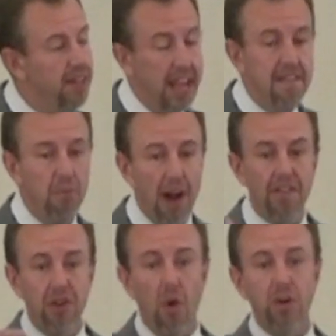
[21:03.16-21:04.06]
that even while
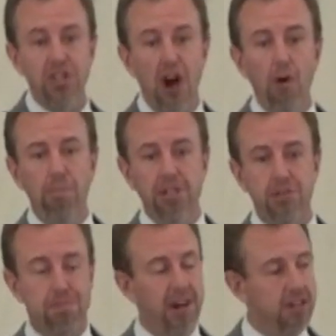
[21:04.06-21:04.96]
the door is open
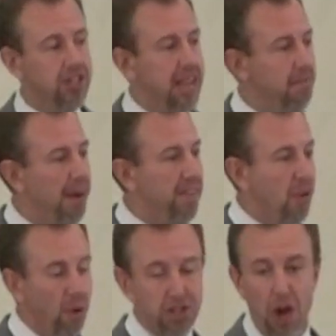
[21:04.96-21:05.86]
spiritually, even while the
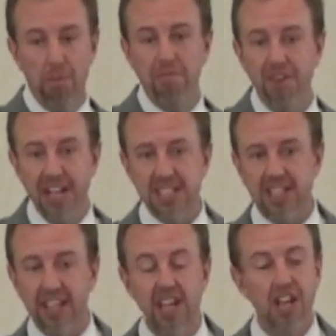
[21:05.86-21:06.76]
door is open
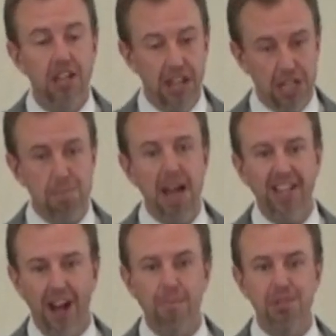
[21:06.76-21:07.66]
physically,
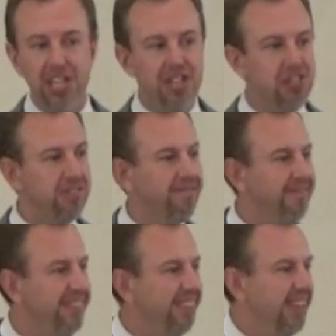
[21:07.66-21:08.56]
expect opposition.
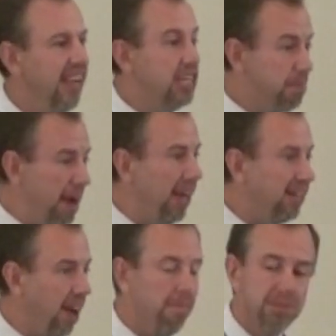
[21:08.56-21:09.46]
Expect
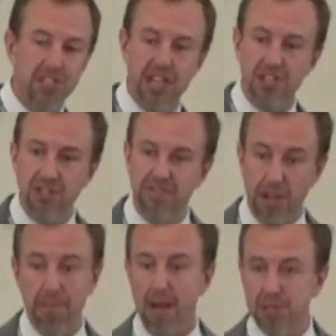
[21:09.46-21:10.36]
opposition.
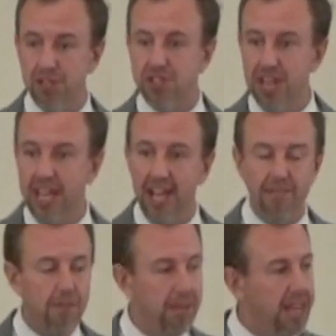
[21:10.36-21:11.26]
Sometimes he'll sneak in
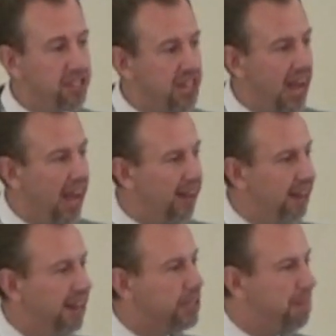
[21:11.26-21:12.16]
from the inside
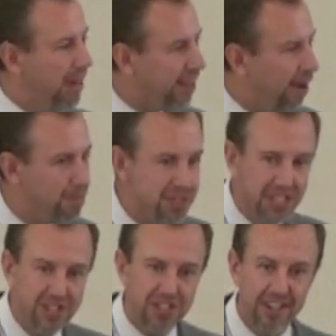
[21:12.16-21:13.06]
and expect
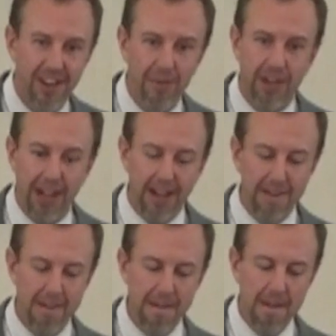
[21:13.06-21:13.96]
opposition, okay?
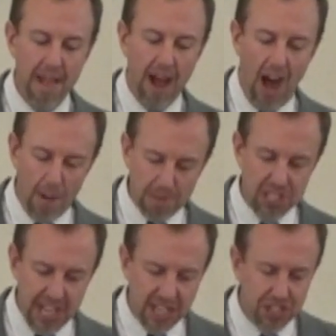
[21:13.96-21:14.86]

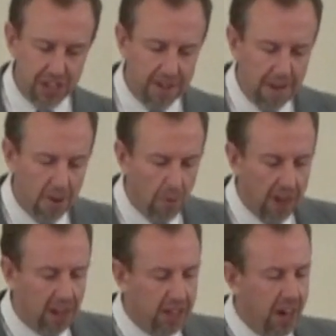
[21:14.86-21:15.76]
Opposition
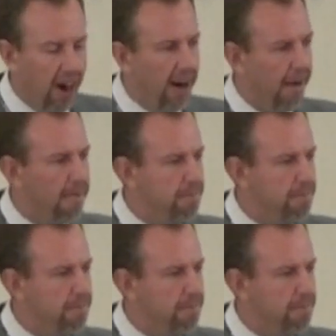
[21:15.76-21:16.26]
will occur.